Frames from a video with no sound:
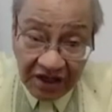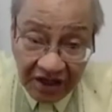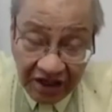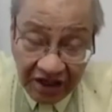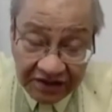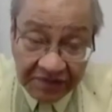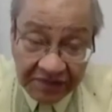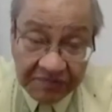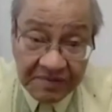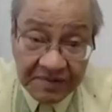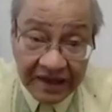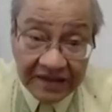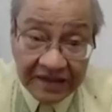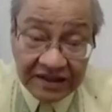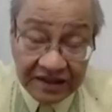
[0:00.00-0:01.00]

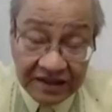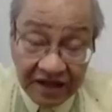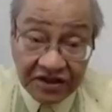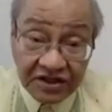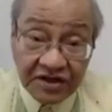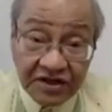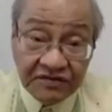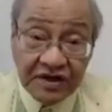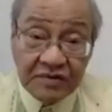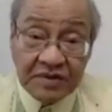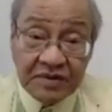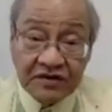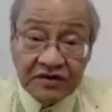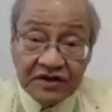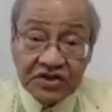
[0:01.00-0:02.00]
diplomats and other Philippine
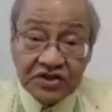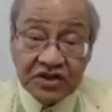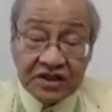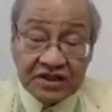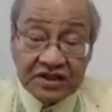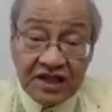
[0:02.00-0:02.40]
officials